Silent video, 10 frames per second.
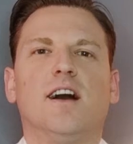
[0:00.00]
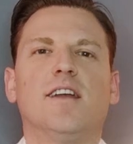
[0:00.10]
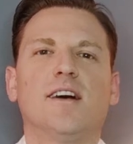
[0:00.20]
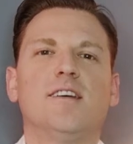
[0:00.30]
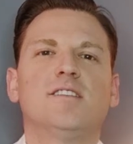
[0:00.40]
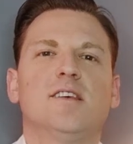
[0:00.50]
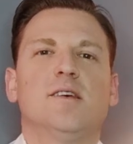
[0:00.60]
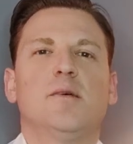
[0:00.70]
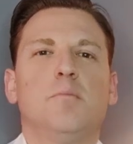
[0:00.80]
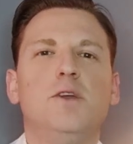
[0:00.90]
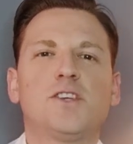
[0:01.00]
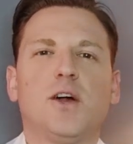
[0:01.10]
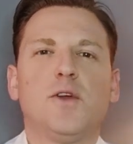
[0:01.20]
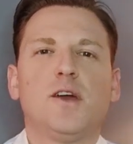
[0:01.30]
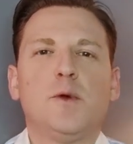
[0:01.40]
Hi guys,
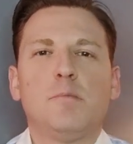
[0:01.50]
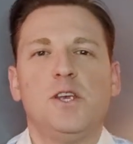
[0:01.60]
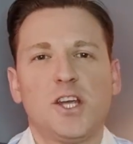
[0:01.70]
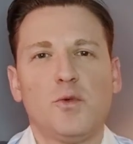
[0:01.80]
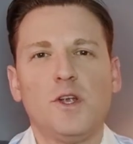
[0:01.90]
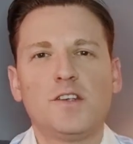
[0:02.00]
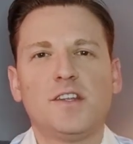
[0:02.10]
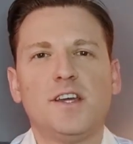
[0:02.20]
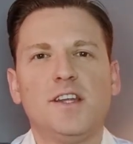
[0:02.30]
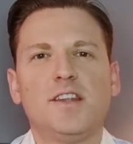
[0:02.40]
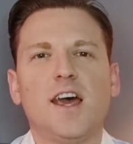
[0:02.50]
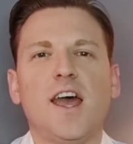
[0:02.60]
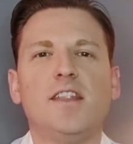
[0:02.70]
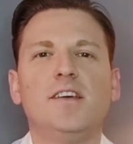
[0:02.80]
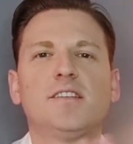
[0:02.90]
Michel here with Michel Real Estate,
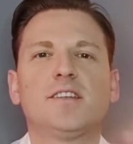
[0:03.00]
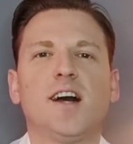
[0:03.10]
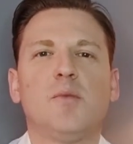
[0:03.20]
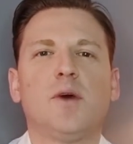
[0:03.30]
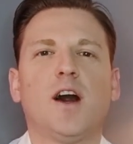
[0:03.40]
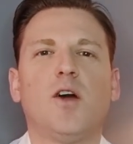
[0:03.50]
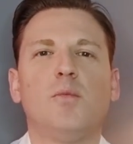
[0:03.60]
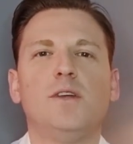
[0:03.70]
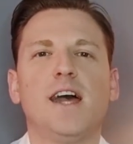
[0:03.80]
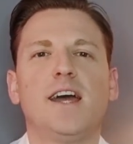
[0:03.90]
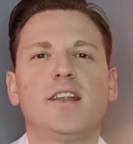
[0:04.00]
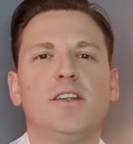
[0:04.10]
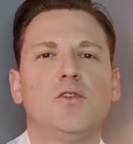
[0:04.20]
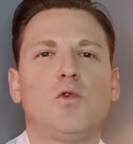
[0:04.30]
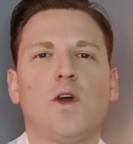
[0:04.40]
and this time I'll be
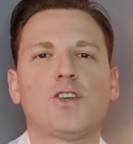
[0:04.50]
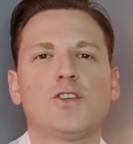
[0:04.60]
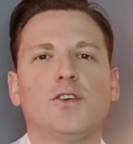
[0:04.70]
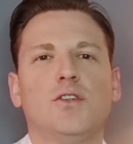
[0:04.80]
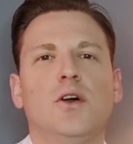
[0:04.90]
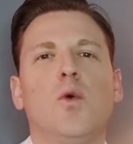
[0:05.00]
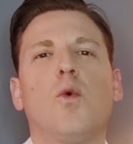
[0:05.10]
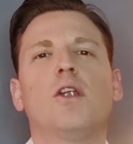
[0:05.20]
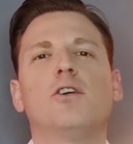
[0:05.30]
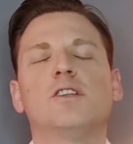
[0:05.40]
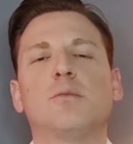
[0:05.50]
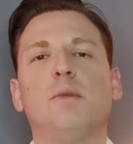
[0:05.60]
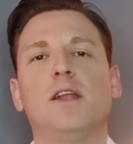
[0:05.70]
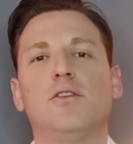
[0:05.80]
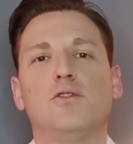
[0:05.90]
handling the question whether it's
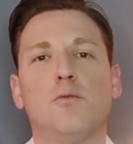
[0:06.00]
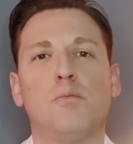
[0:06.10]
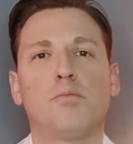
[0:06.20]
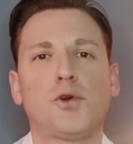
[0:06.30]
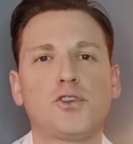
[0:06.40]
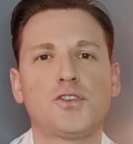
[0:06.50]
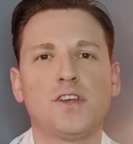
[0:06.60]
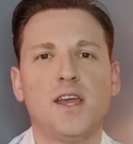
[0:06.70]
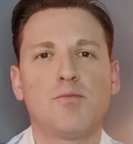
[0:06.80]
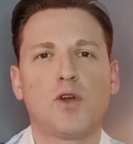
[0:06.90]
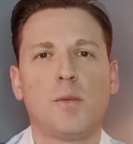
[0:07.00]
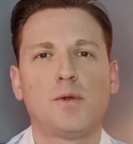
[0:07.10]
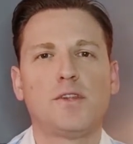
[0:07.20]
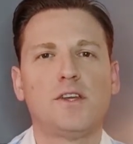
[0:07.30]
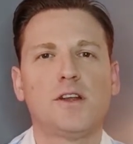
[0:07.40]
better to purchase a
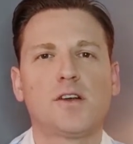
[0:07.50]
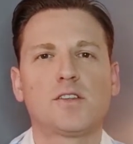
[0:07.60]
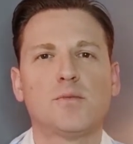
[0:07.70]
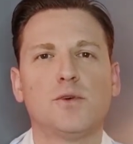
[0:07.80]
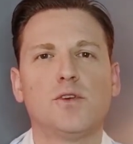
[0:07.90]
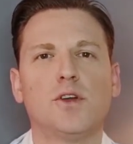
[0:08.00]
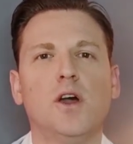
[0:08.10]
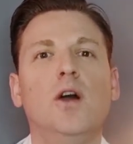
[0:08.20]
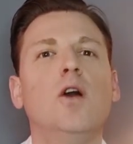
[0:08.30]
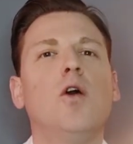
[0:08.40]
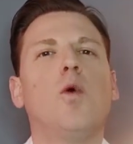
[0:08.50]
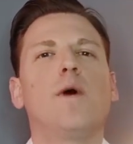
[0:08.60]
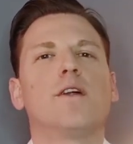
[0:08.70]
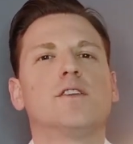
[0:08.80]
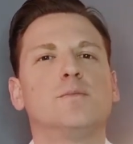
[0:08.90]
property in Luxembourg or
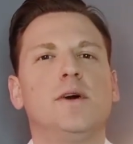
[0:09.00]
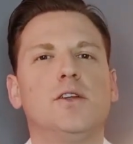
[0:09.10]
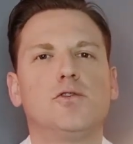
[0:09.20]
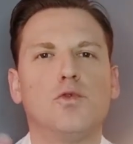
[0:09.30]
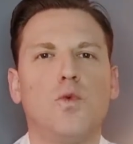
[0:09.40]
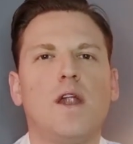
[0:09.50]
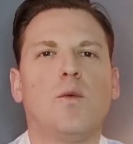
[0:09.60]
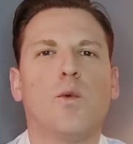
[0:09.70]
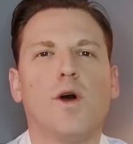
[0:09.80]
whether it's better to rent